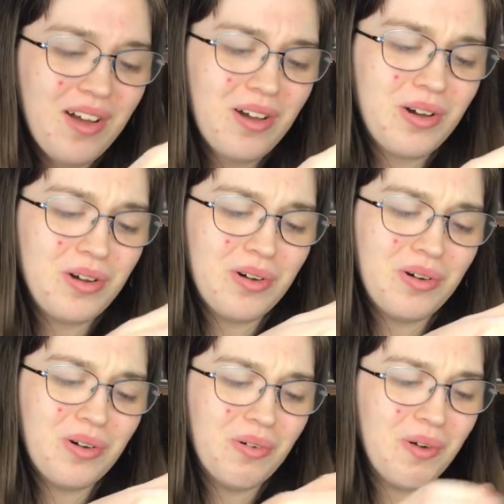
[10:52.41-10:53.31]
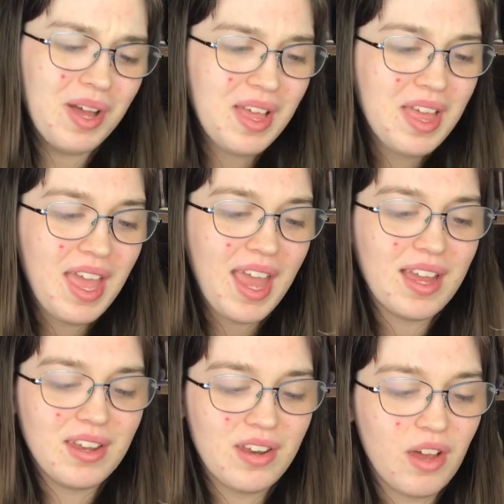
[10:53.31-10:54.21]
Oh.
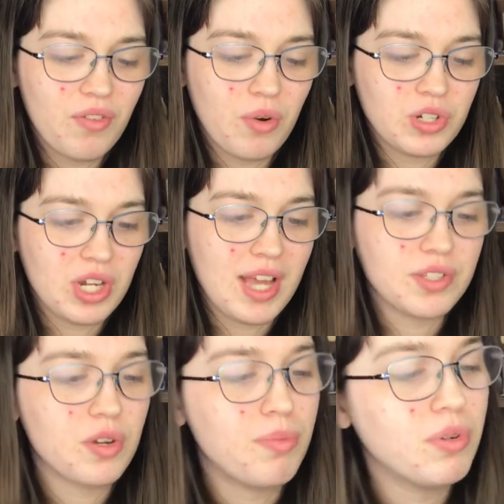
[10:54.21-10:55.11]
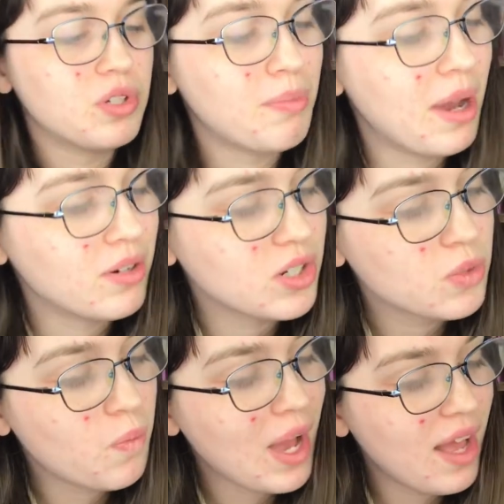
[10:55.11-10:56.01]
And of course she has her brooch and pouch as
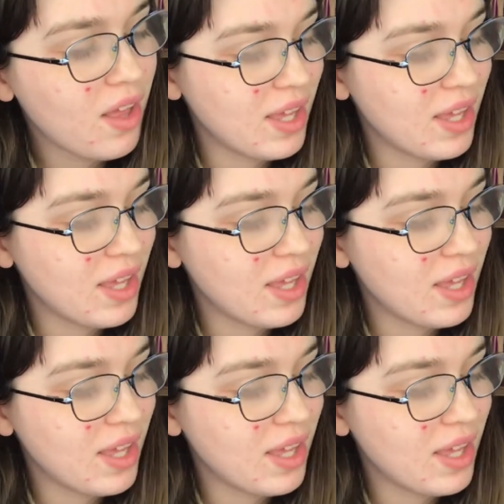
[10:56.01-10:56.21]
well.